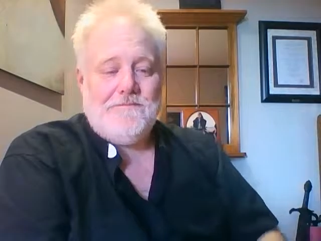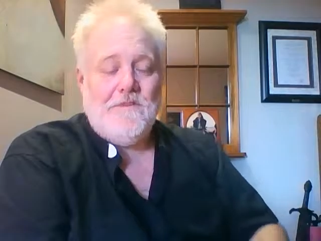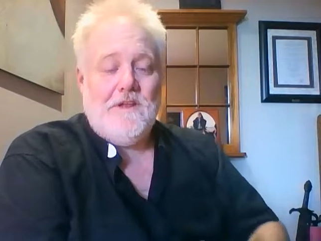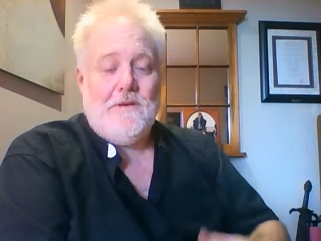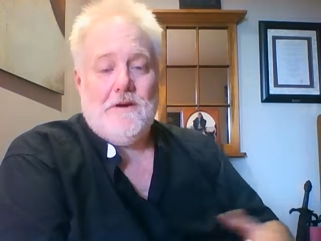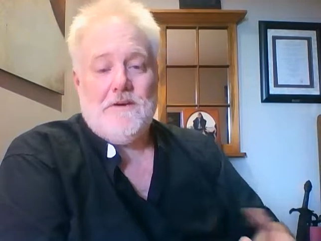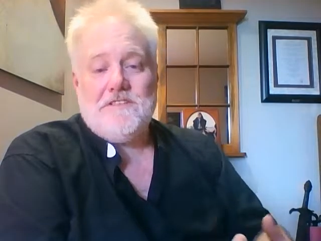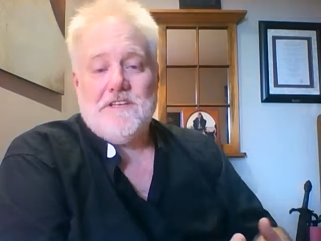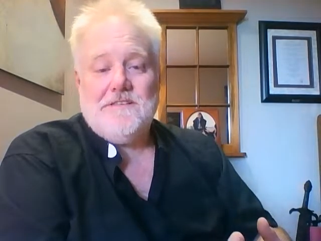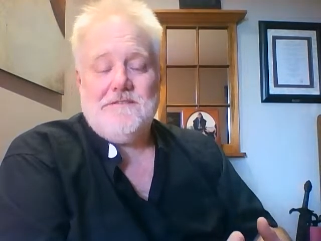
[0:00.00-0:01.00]
they're
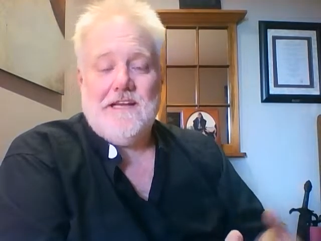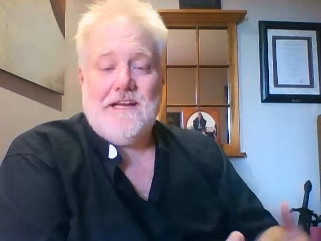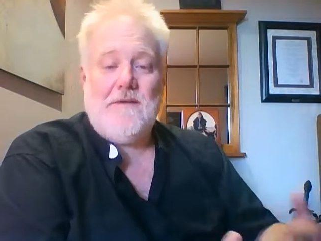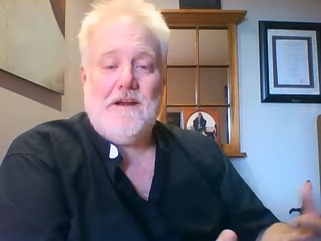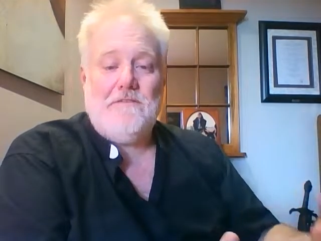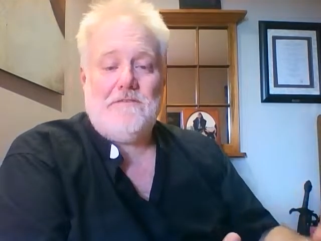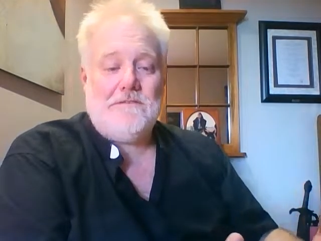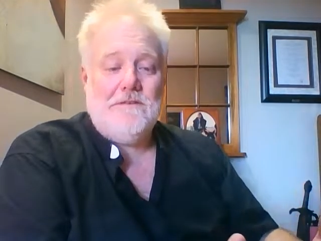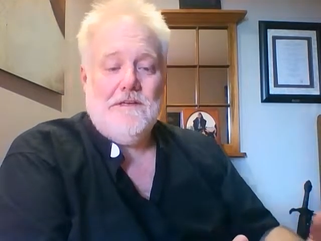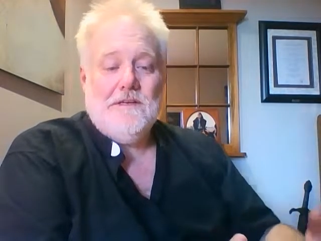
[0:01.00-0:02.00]
rehearsing, getting ready
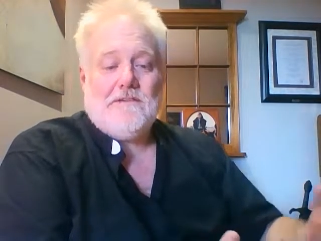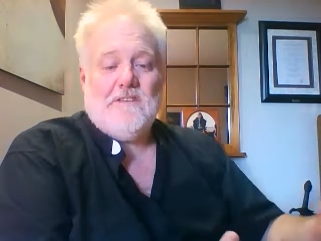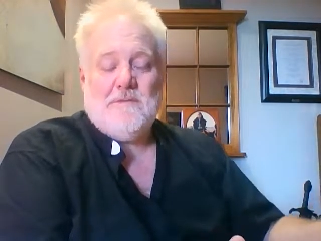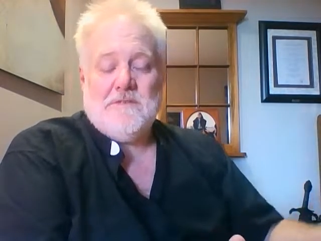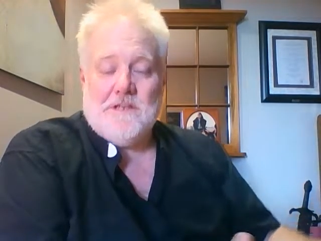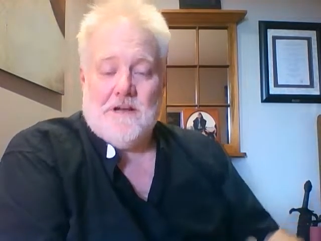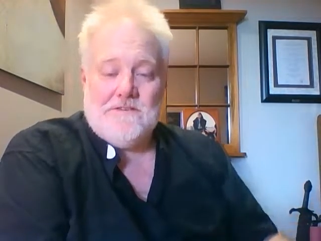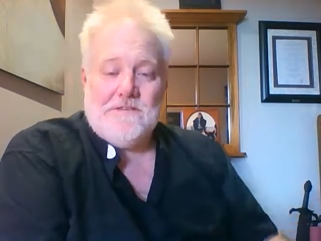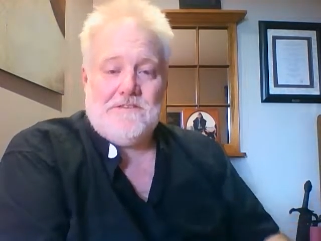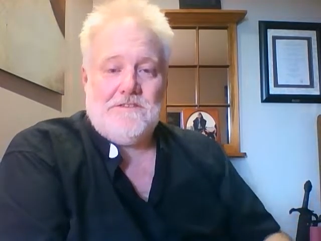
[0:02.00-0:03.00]
for Christmas
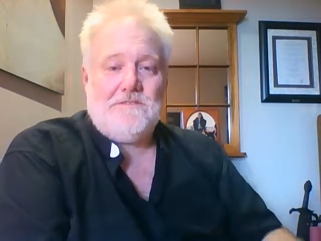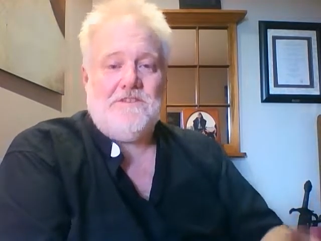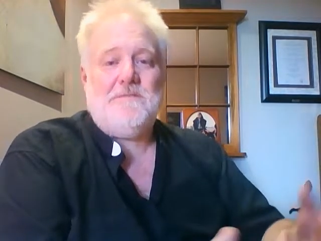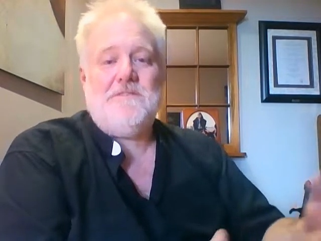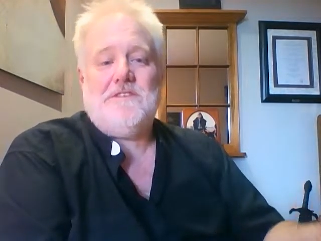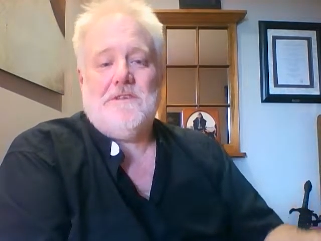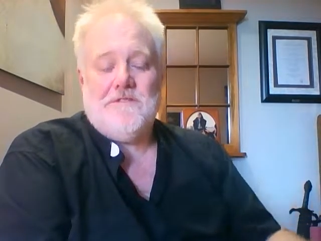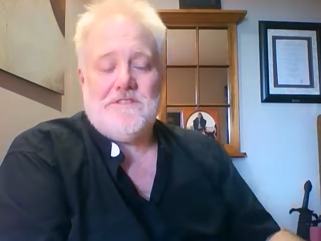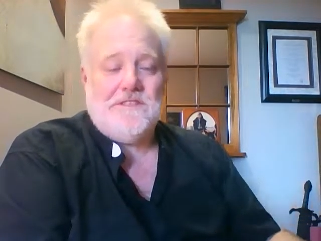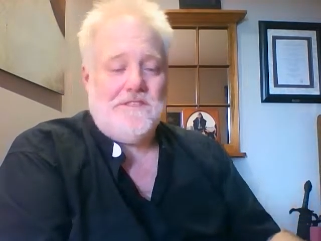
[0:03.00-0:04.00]
concerts and Christmas
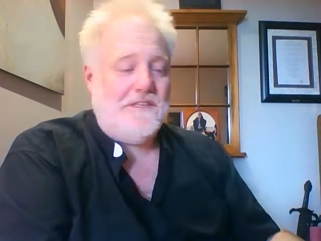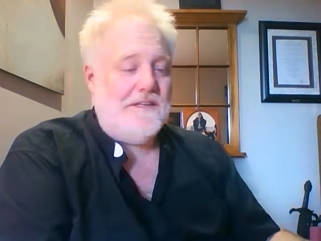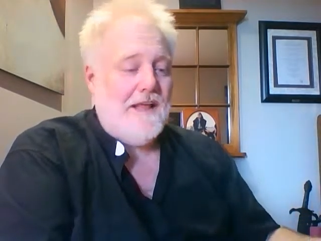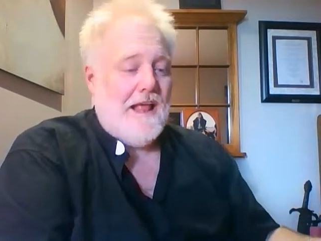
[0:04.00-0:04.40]
services, and